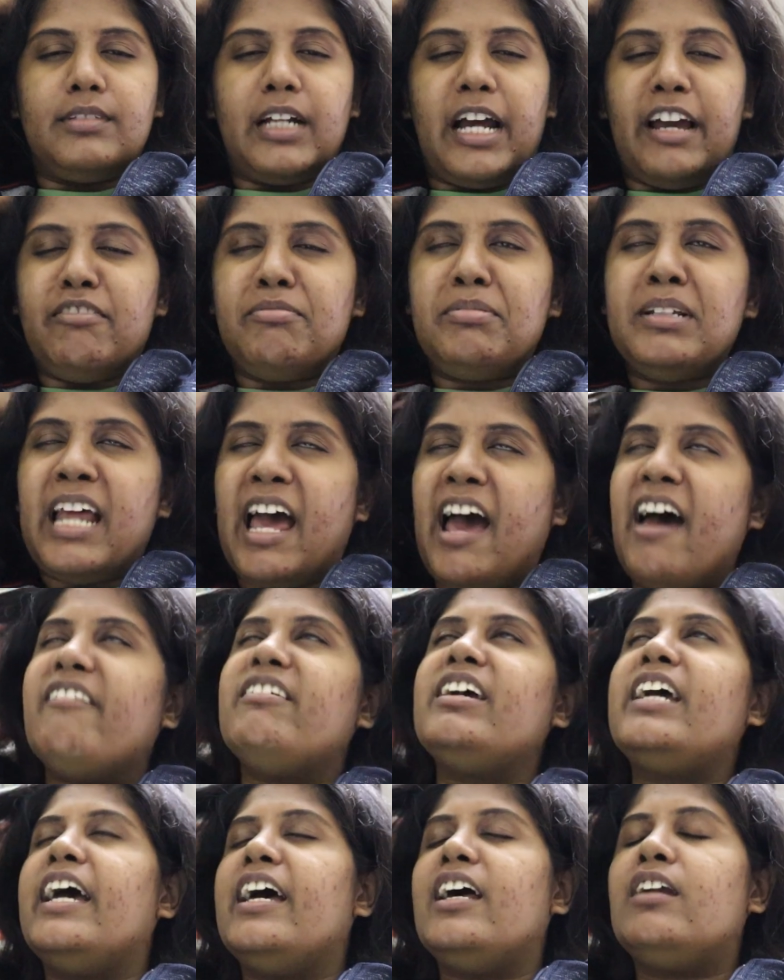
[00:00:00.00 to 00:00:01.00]
I've been
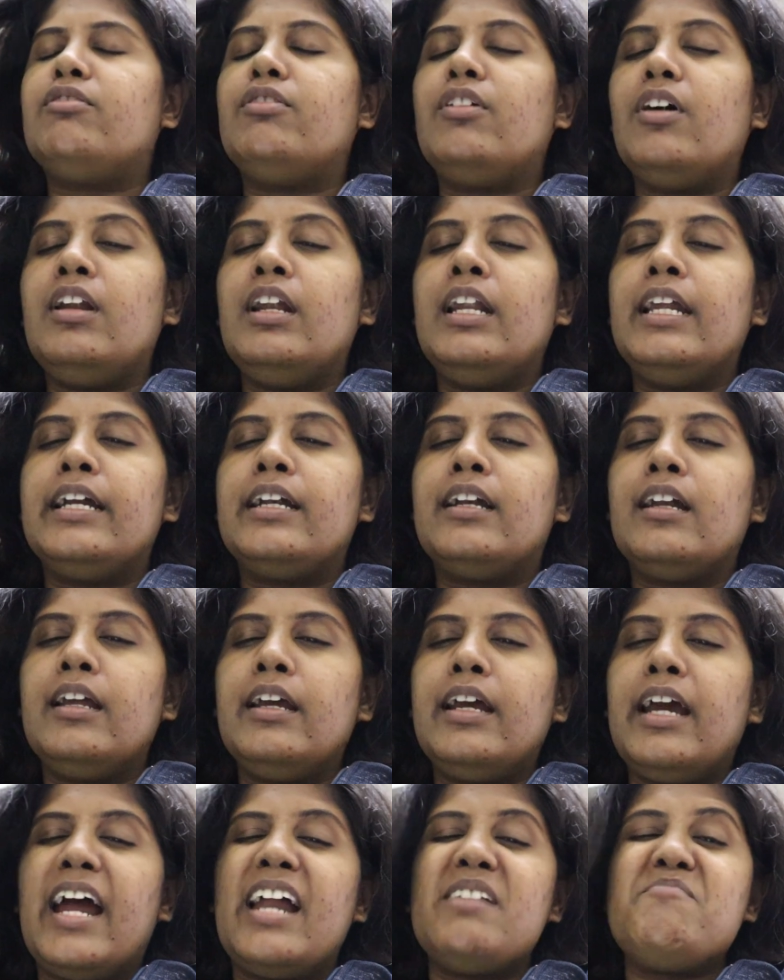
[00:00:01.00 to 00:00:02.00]
having hair fall
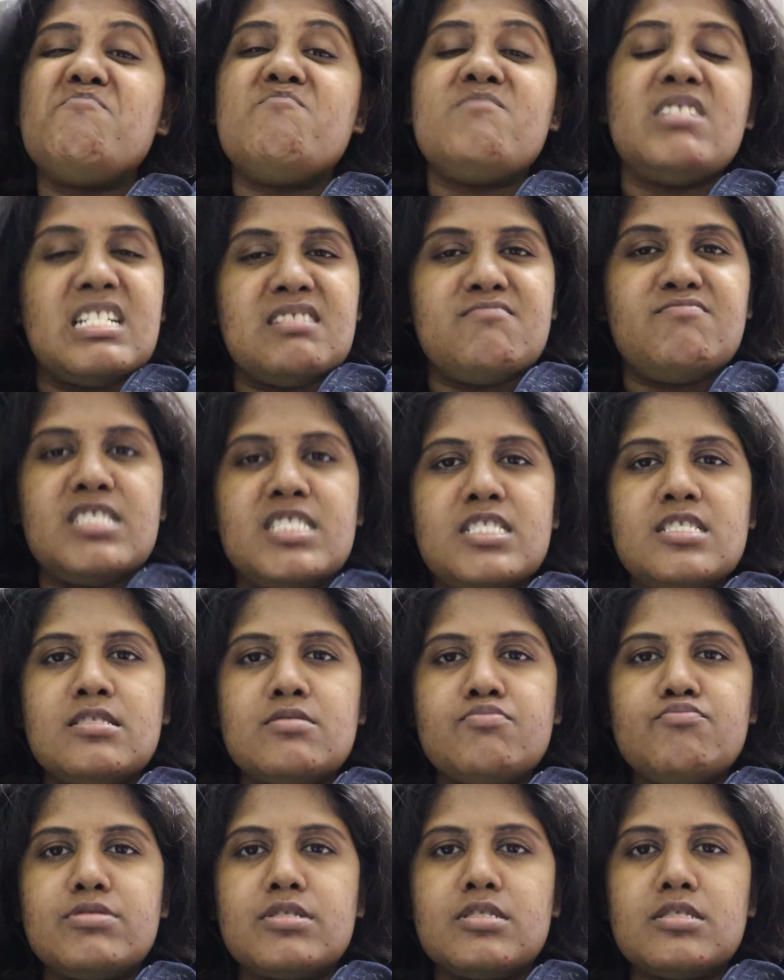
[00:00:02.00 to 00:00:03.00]
lately and maybe
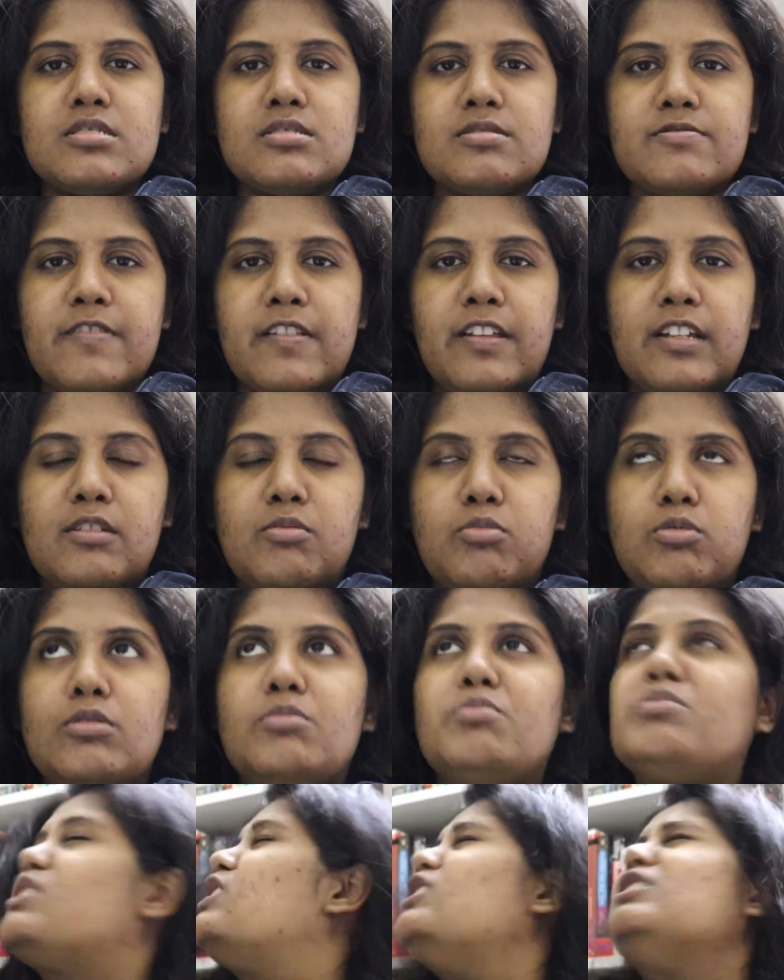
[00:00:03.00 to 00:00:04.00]
it's because of this
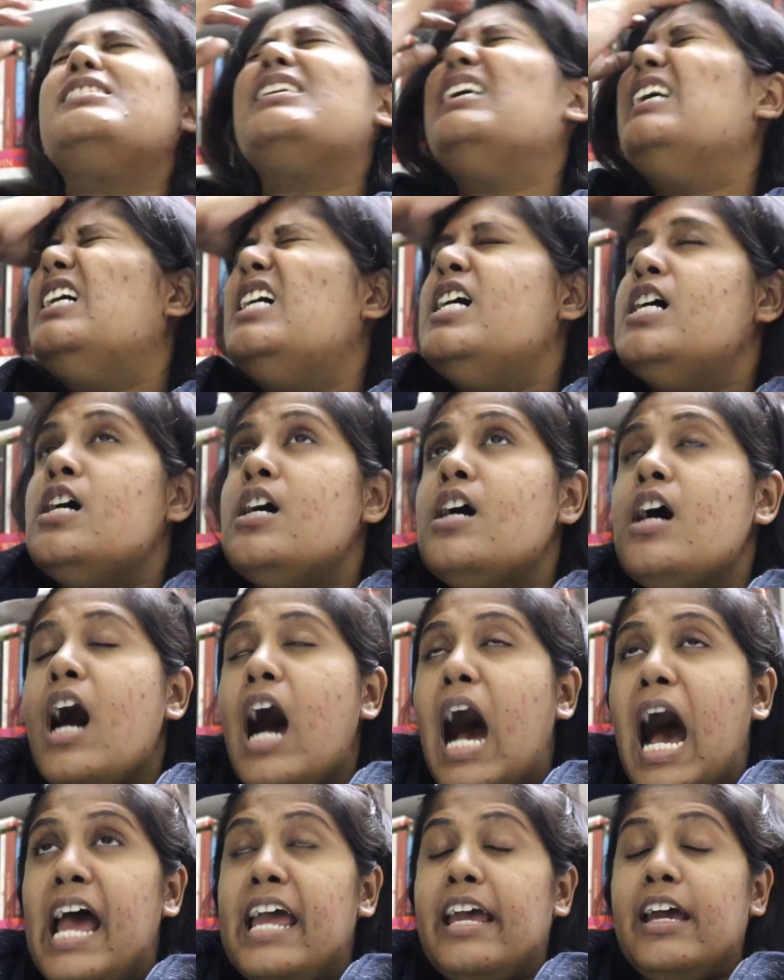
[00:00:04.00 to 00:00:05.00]
book because
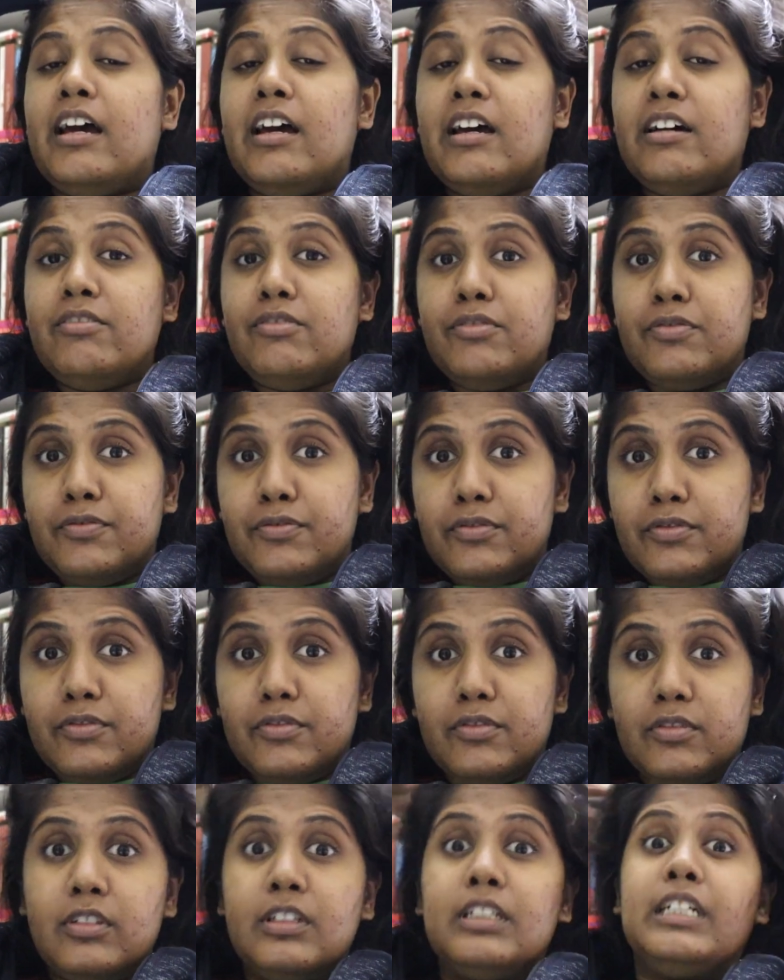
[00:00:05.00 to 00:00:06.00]
I have
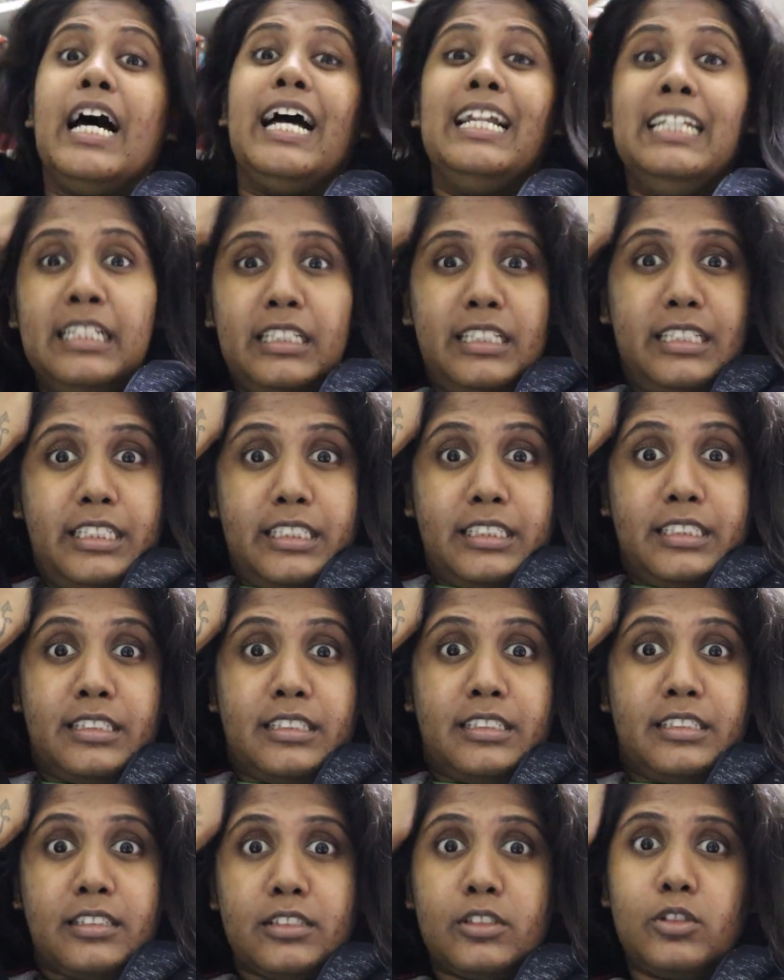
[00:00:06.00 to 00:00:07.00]
done this
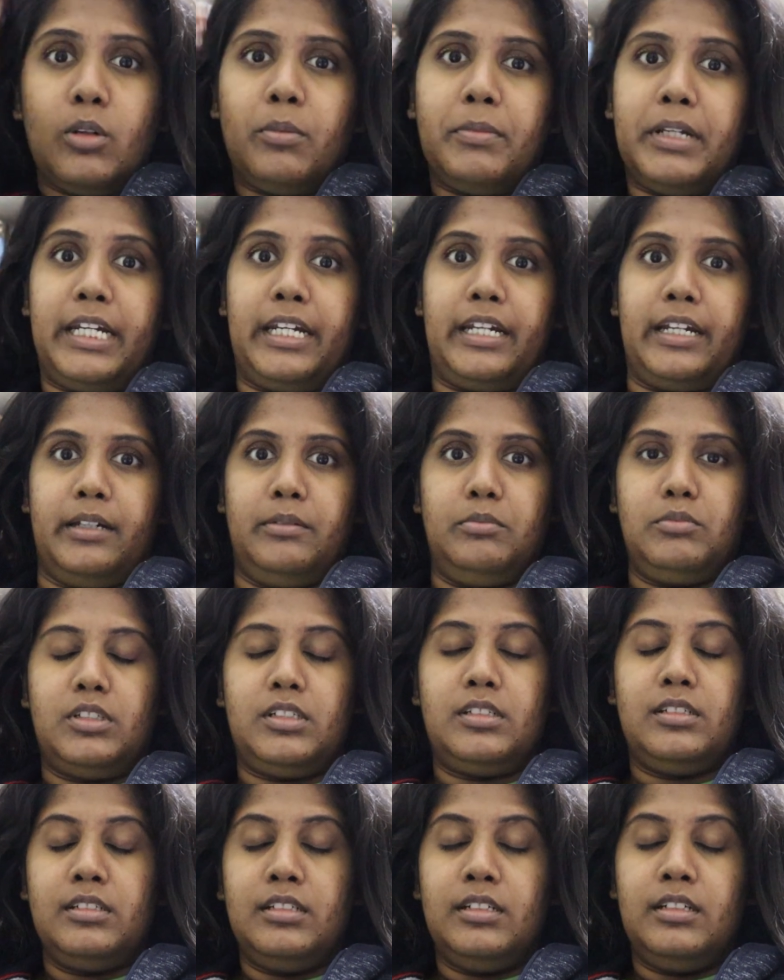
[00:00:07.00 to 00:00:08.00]
so many
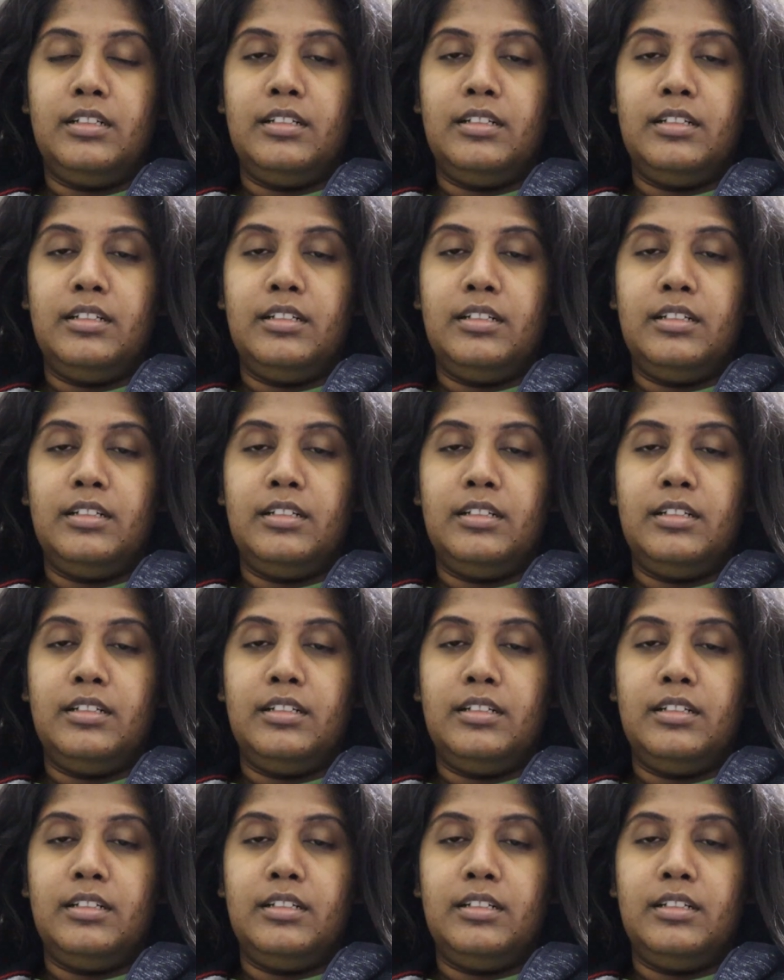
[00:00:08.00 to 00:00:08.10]
times.